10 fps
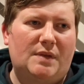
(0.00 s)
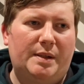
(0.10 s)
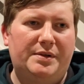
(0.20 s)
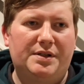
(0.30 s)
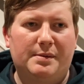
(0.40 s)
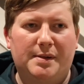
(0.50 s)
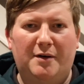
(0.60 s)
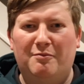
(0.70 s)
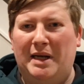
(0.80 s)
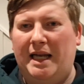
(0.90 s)
Maybe some kind
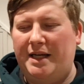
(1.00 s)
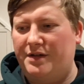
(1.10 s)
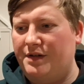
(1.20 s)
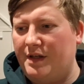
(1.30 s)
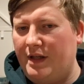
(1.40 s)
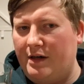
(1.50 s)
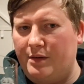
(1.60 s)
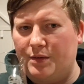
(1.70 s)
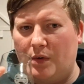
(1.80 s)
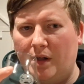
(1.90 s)
of molasses in there
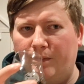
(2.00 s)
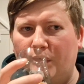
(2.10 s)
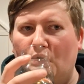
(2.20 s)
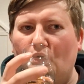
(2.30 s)
as well.